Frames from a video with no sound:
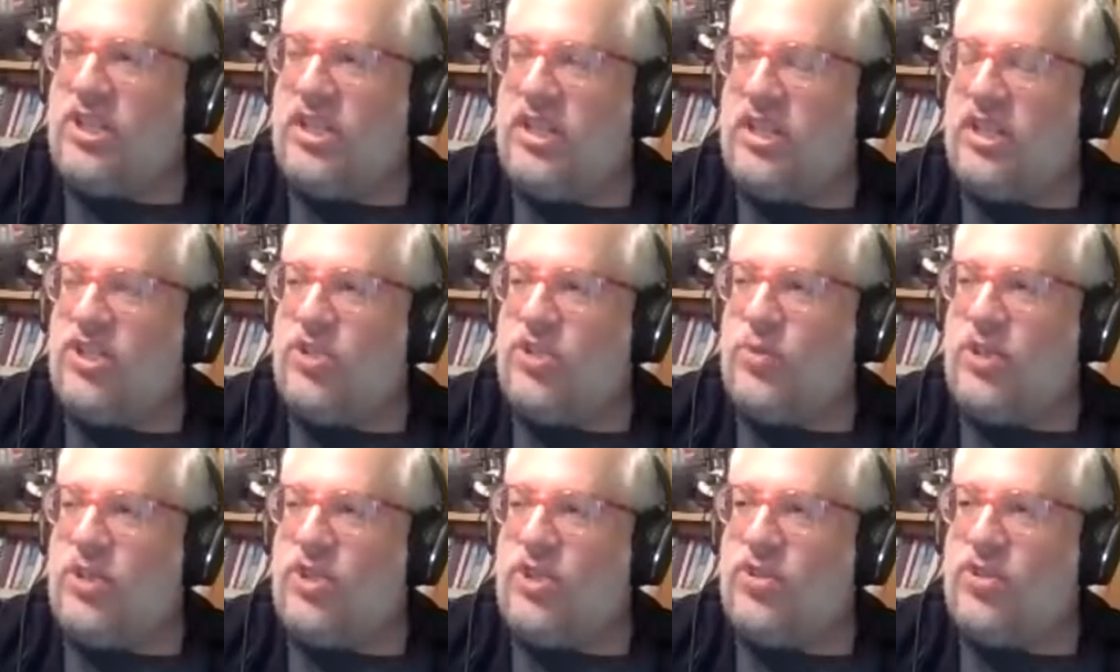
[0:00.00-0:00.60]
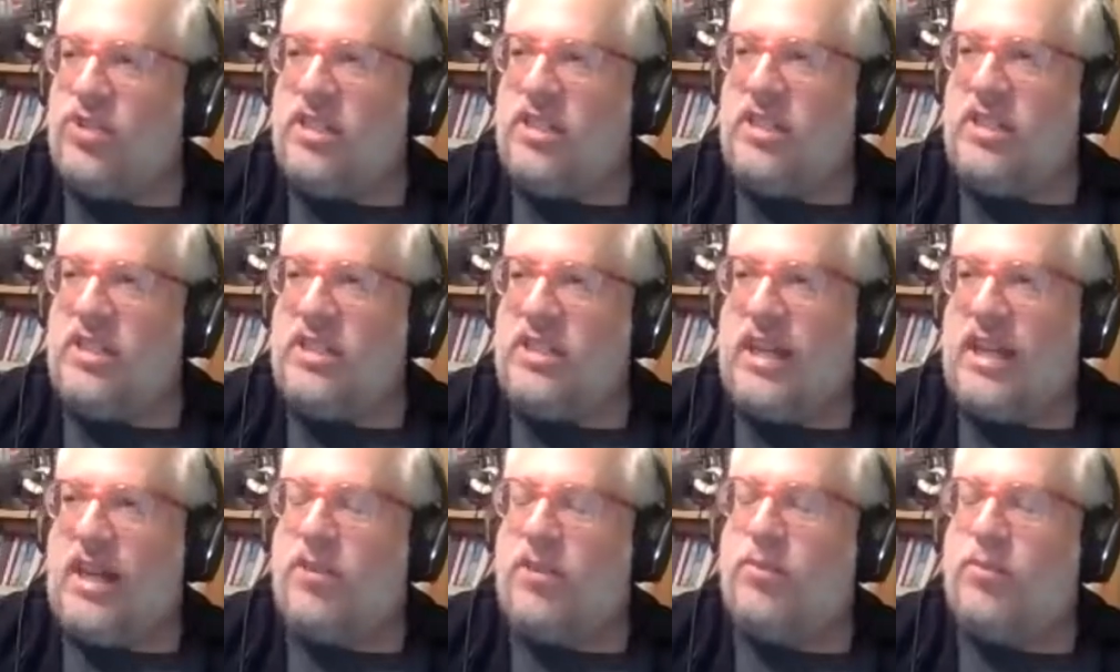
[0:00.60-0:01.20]
we shouldn't
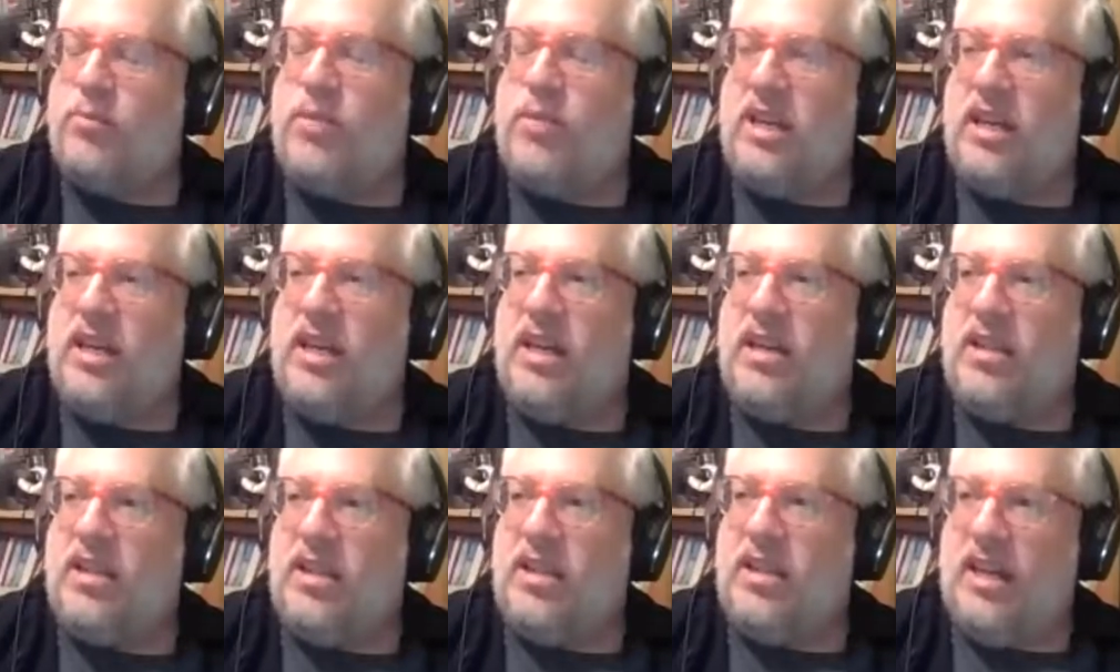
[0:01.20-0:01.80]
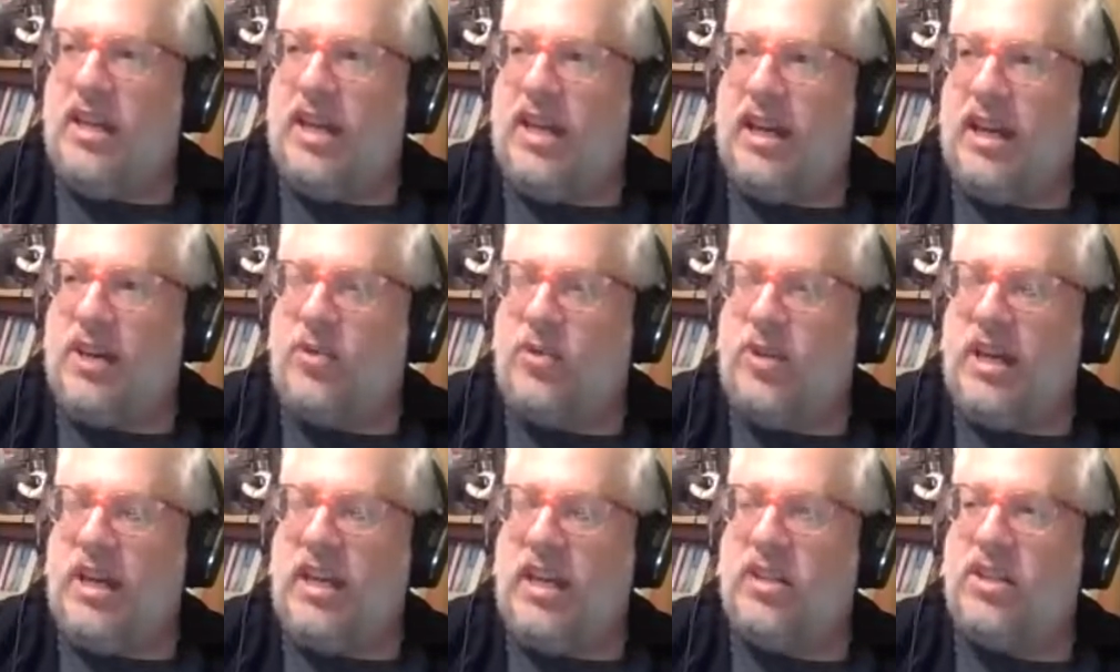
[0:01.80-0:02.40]
downplay the
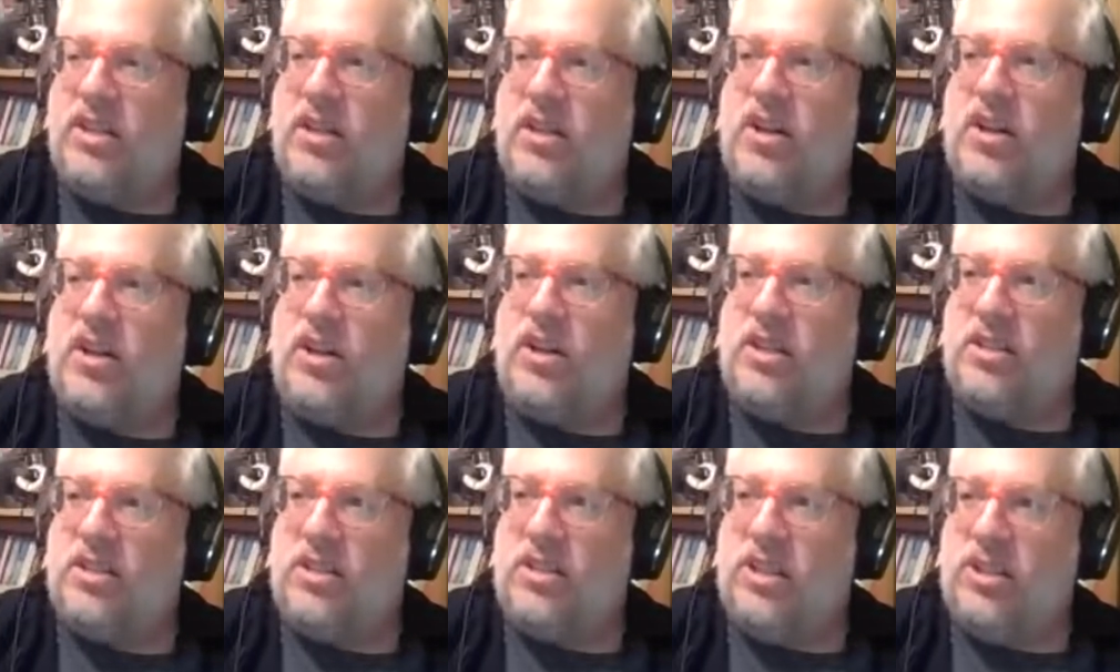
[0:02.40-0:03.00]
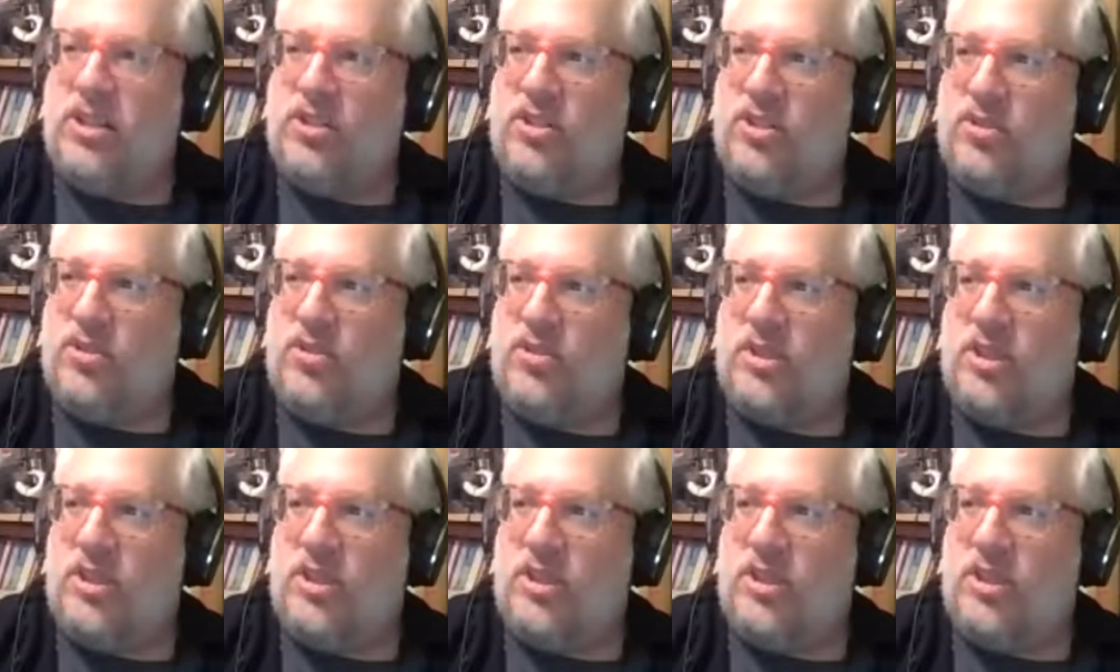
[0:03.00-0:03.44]
equity and the cost issues.